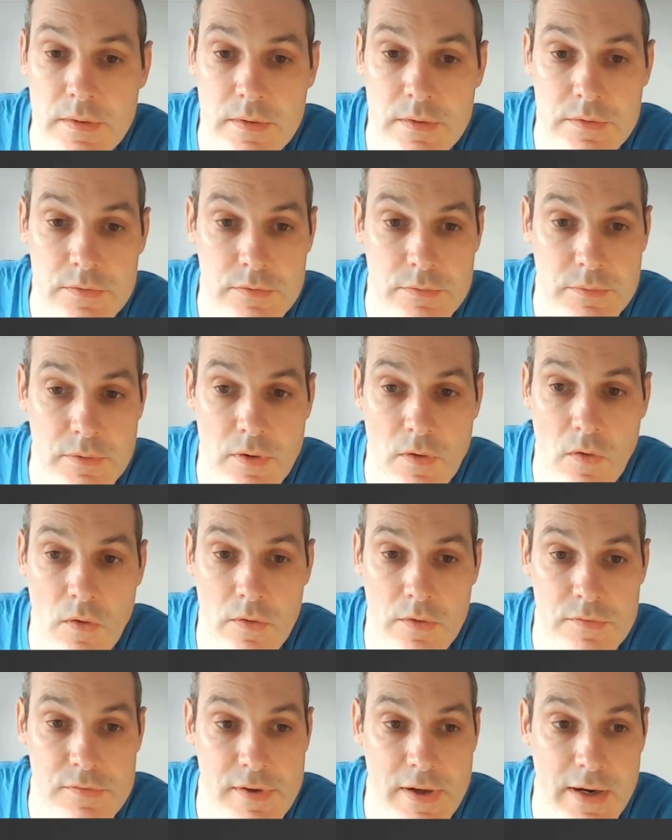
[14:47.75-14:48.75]
we
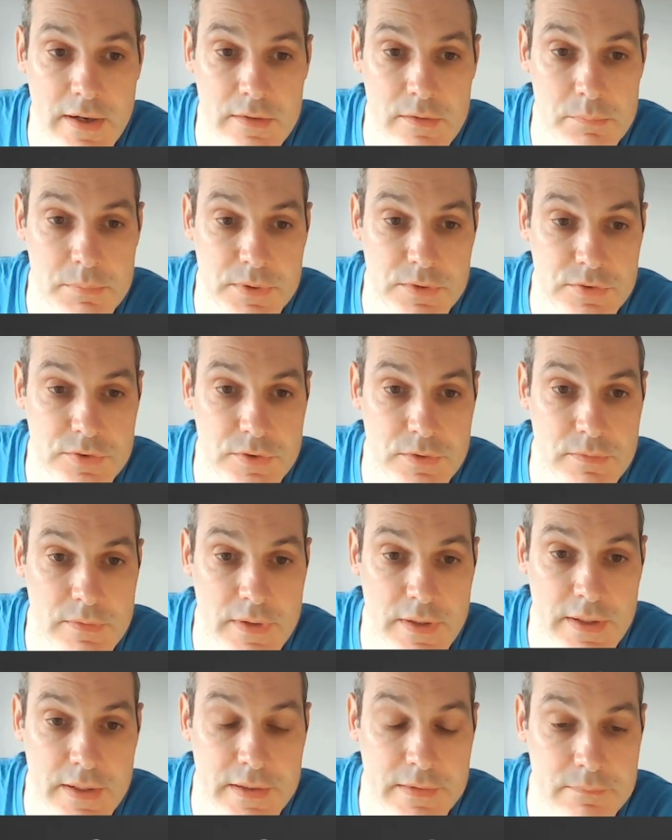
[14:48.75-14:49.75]
can't attack the bishop
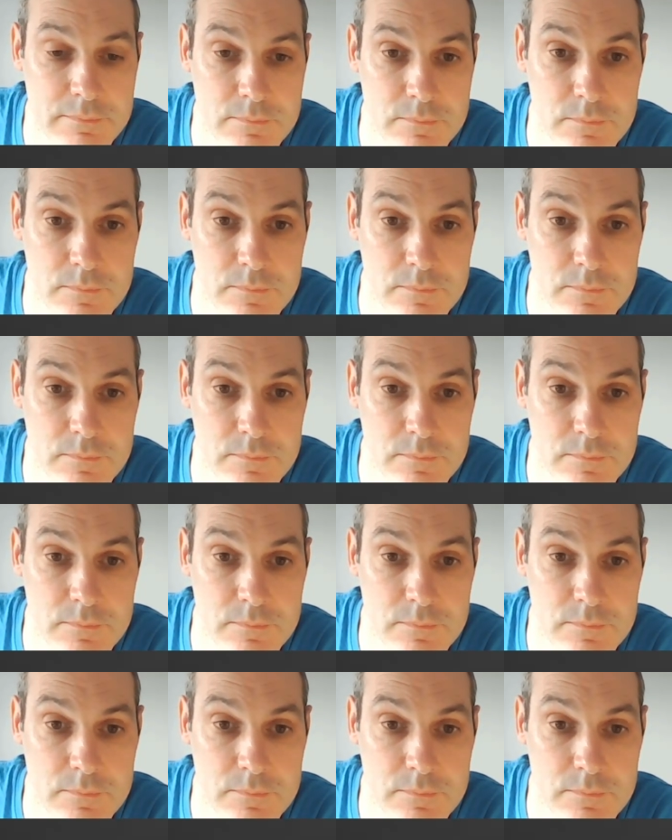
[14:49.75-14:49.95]
there.